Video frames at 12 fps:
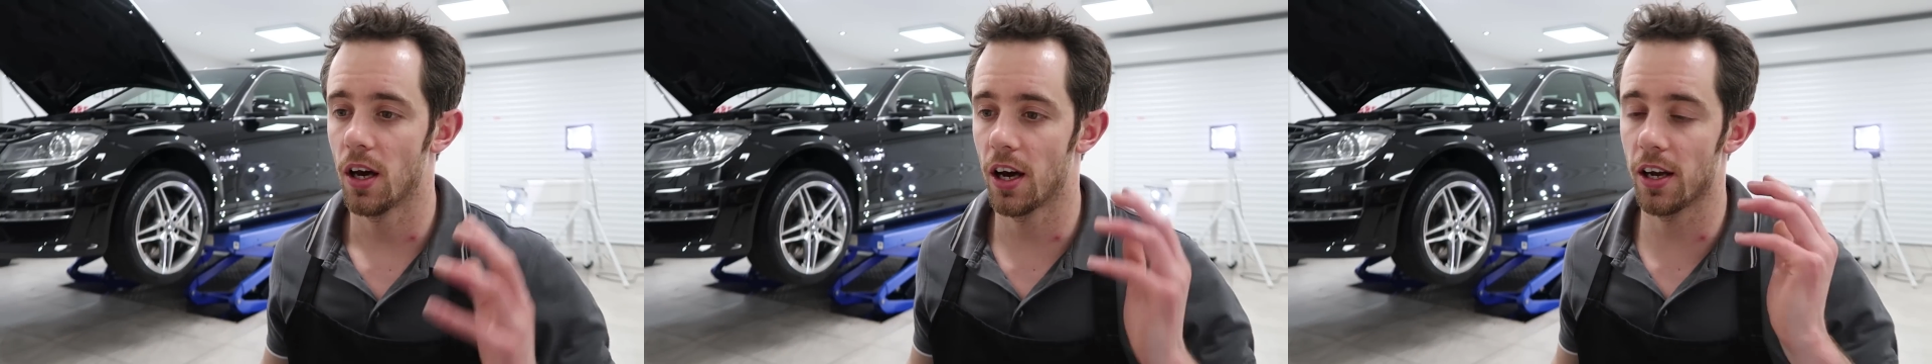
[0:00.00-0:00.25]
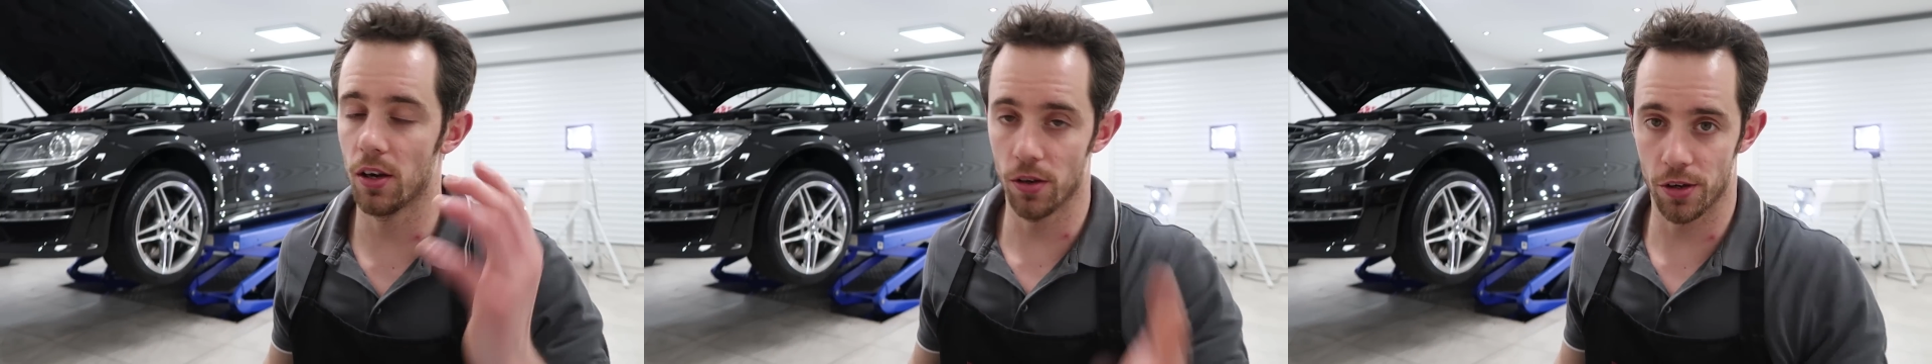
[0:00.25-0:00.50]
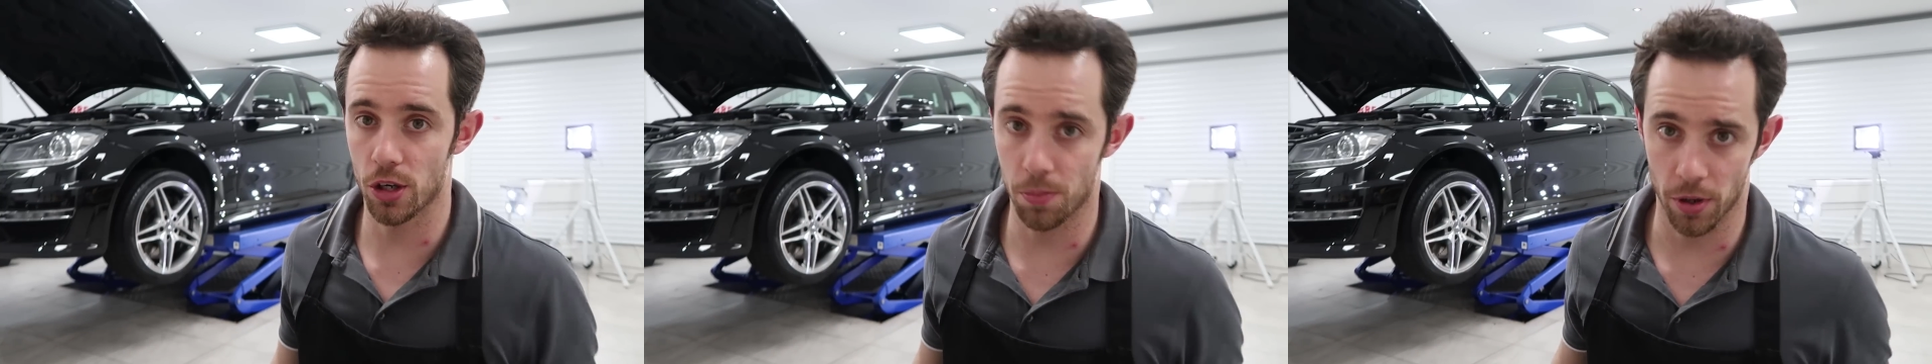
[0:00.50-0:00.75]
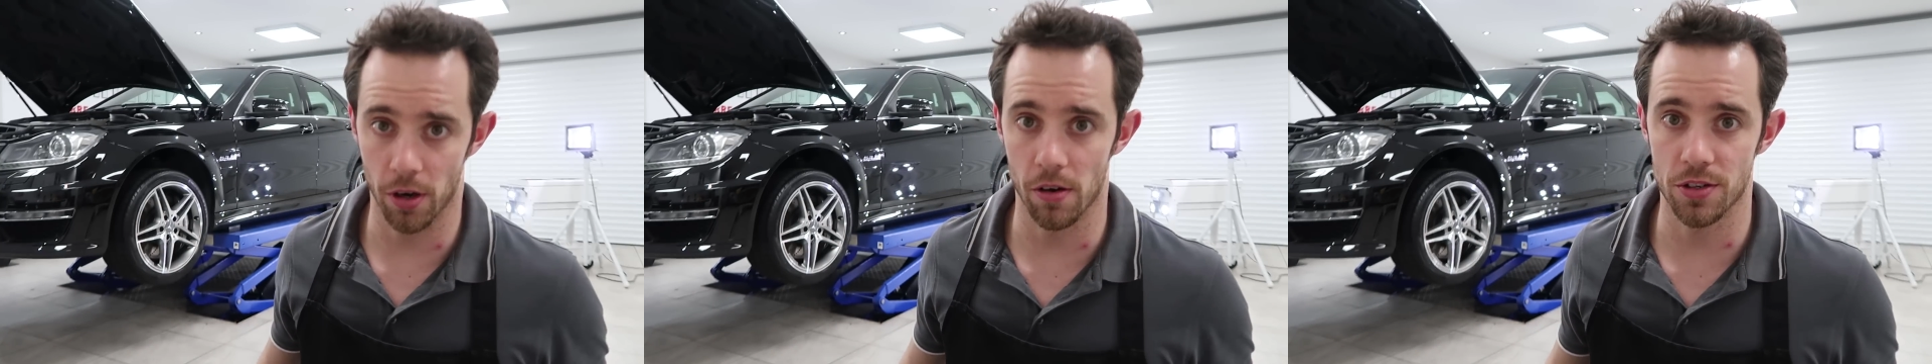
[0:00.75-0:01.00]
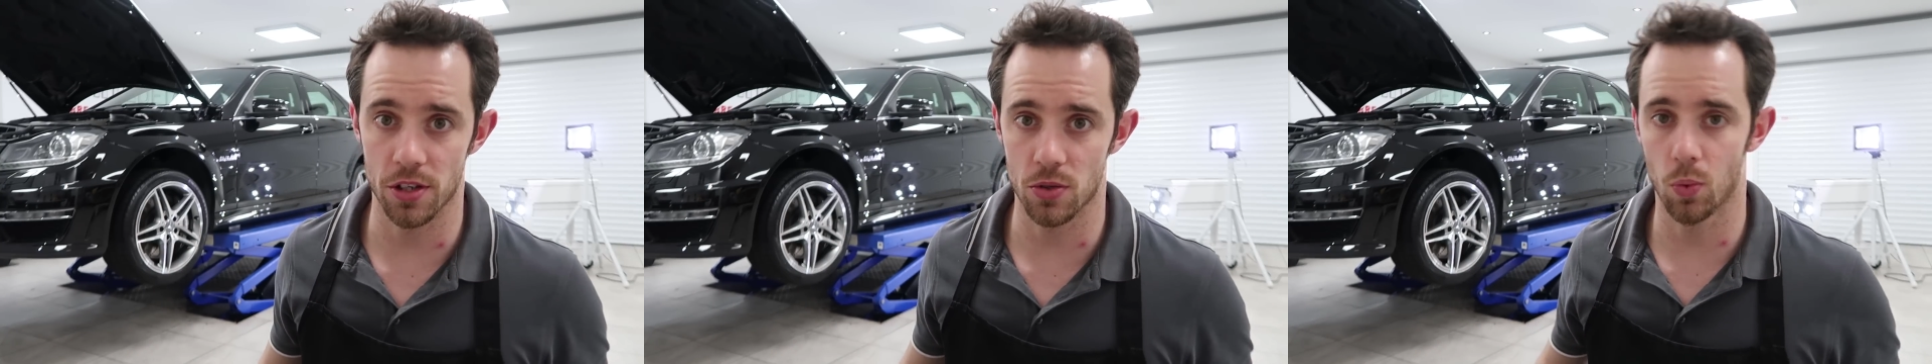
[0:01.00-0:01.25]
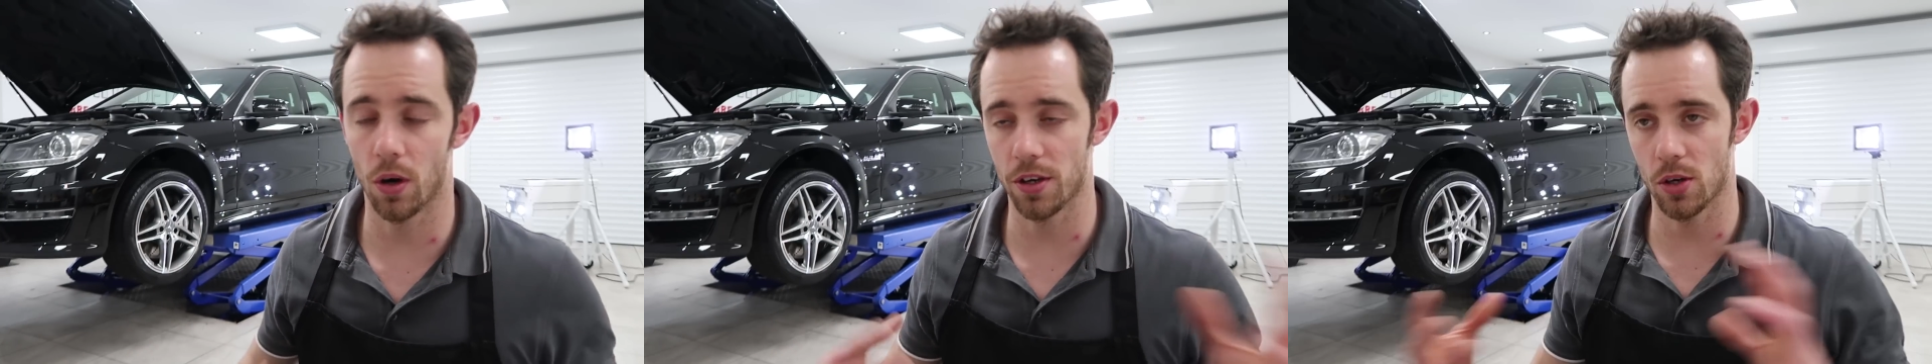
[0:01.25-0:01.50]
I learn your
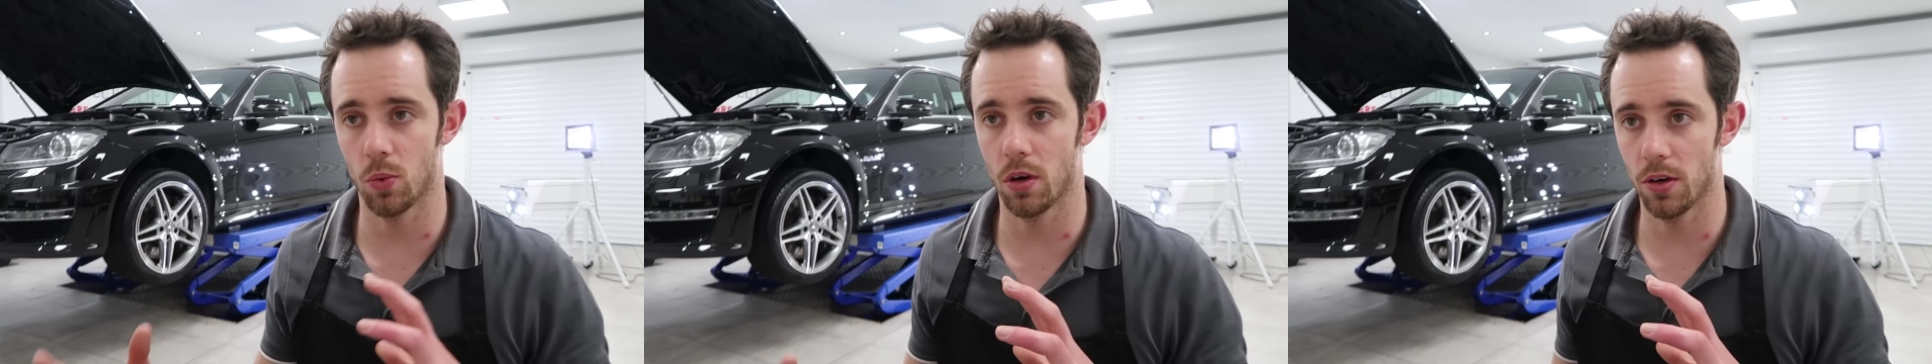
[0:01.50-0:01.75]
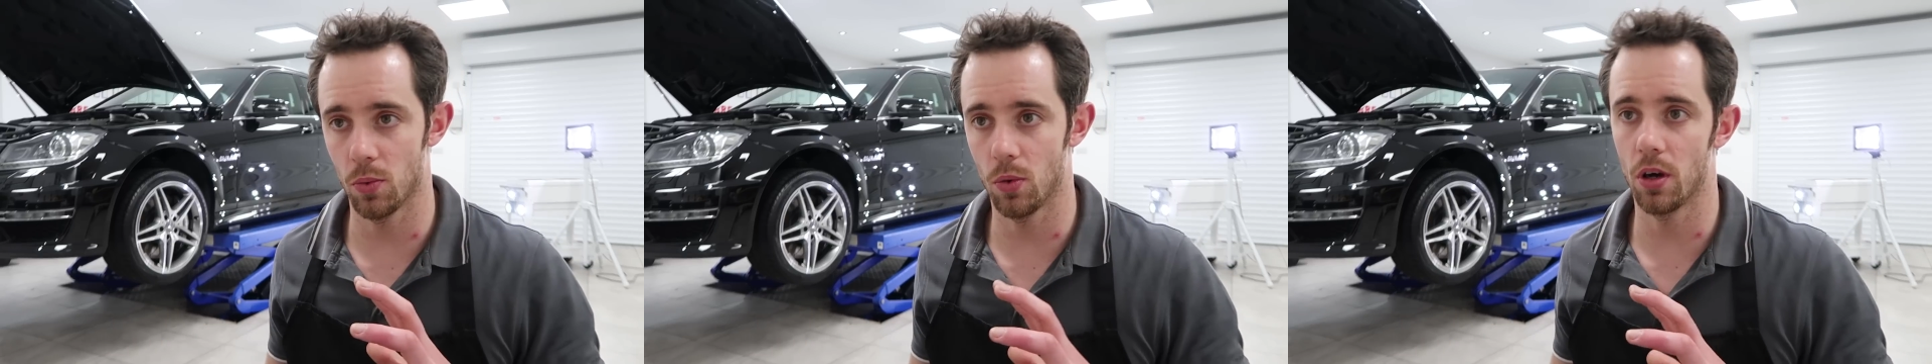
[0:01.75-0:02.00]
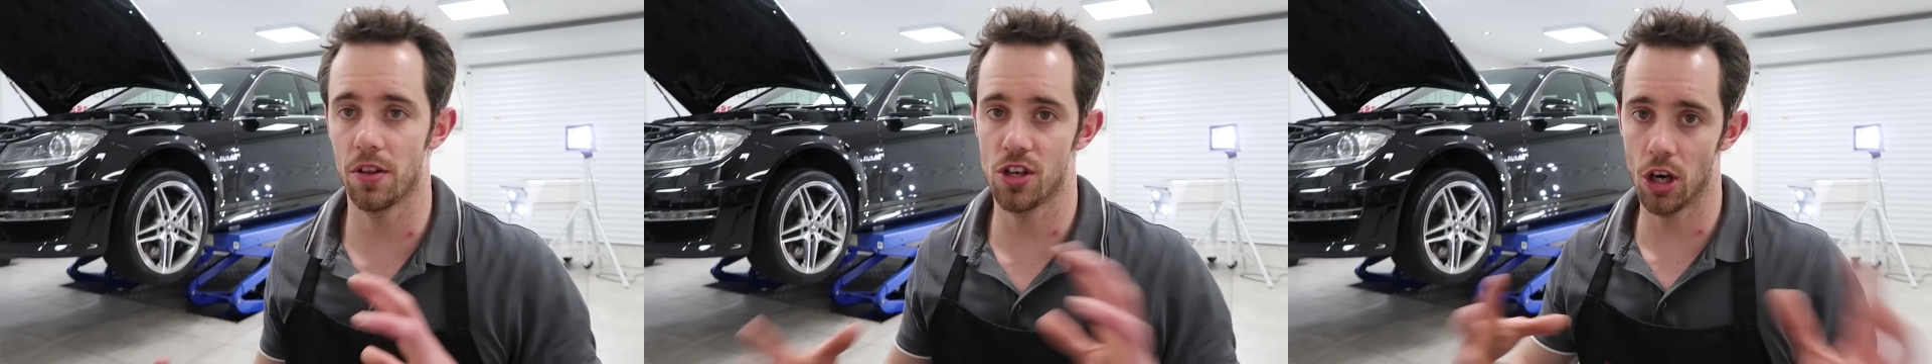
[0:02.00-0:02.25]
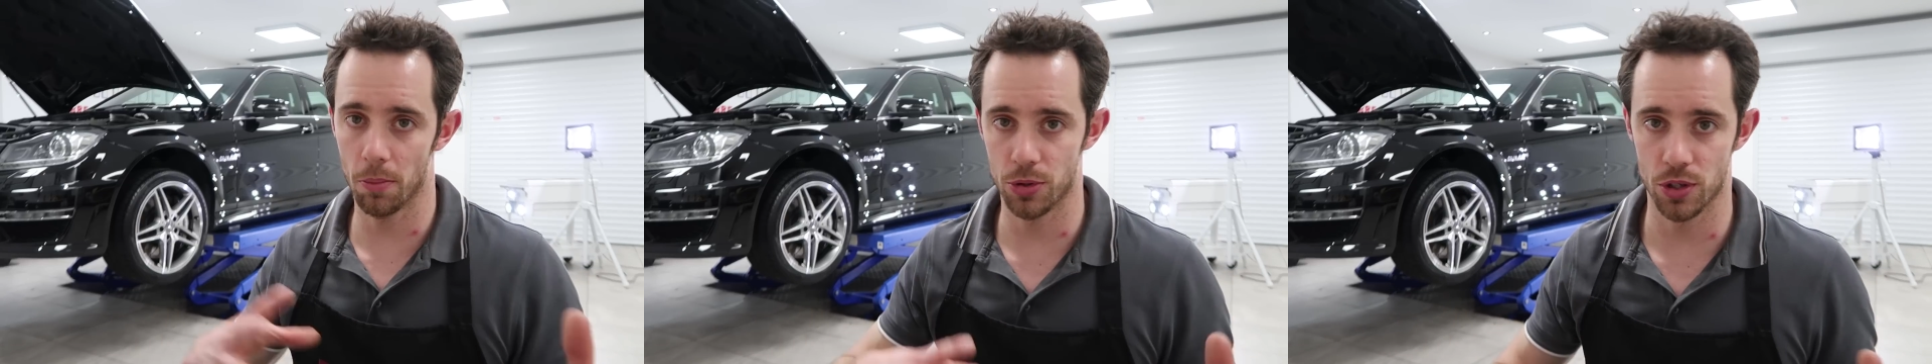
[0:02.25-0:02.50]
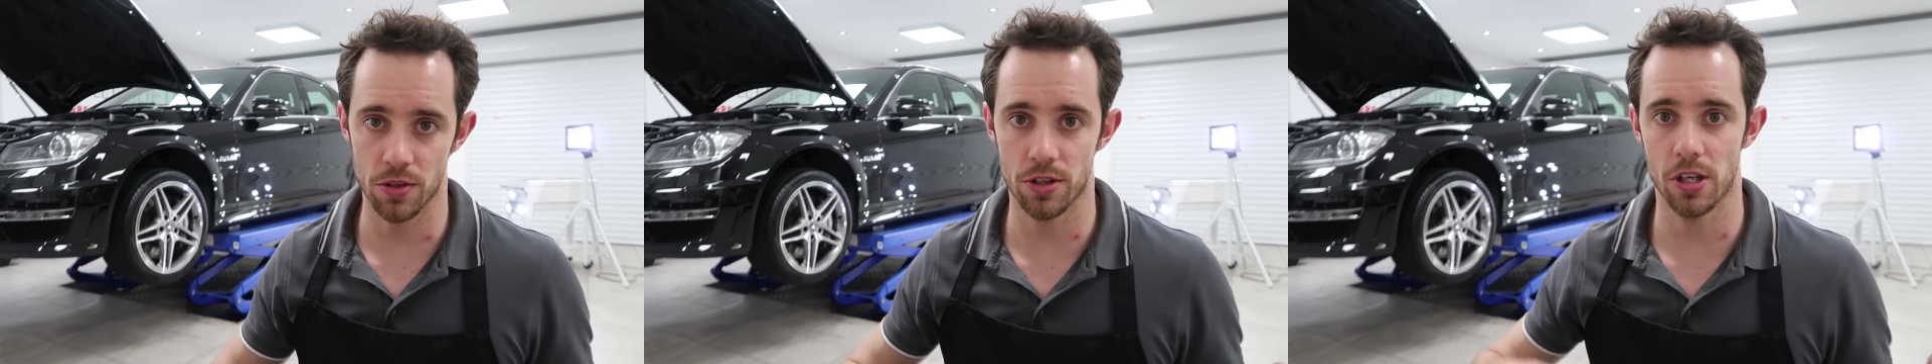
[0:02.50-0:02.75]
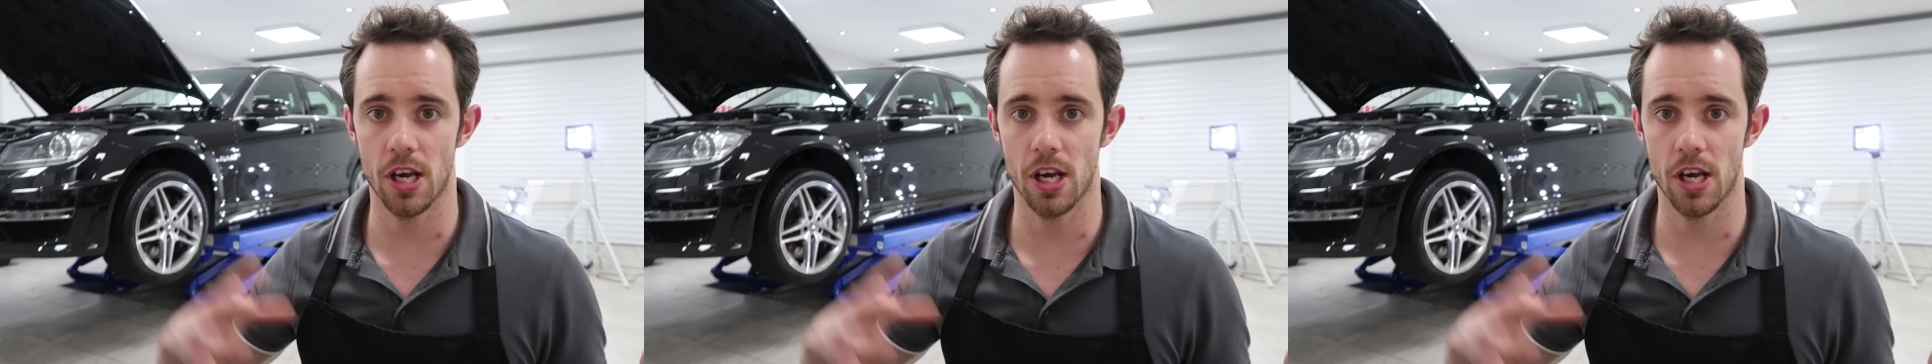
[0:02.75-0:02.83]
priorities, what you want, what are the options,